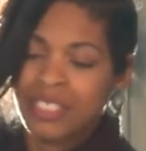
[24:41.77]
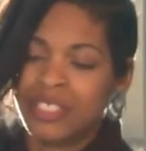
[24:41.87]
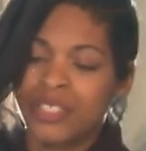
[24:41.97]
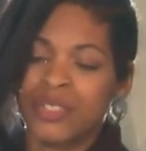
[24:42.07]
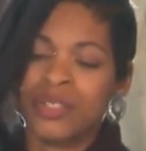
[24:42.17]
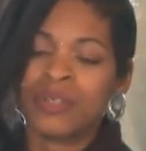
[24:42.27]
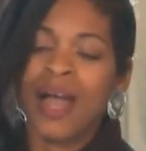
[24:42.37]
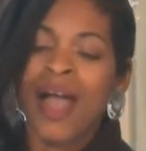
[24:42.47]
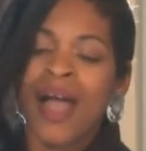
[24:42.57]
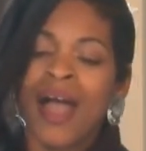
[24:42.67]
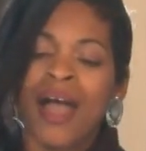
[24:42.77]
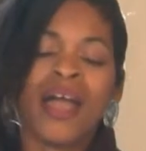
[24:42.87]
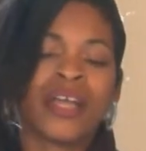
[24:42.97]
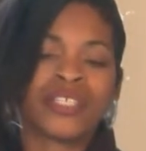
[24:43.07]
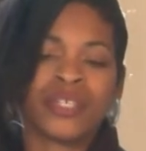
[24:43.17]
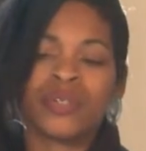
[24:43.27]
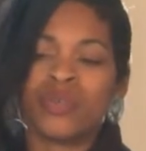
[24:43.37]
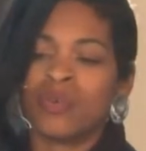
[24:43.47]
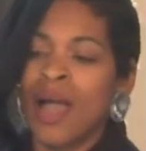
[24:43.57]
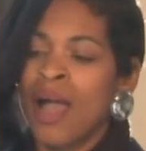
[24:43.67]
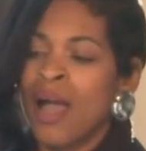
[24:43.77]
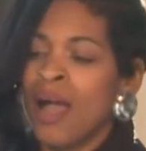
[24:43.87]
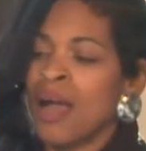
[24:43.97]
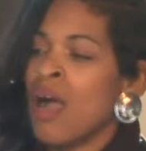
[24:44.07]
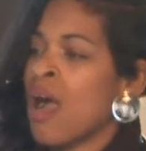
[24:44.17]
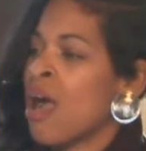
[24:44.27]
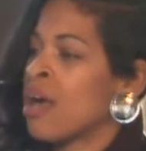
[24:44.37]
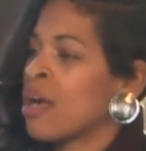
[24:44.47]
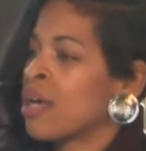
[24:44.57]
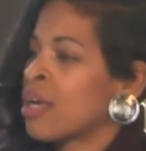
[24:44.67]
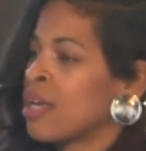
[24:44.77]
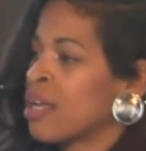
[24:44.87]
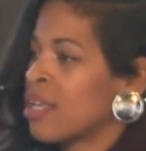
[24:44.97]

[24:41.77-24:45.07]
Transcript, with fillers: you are, you are,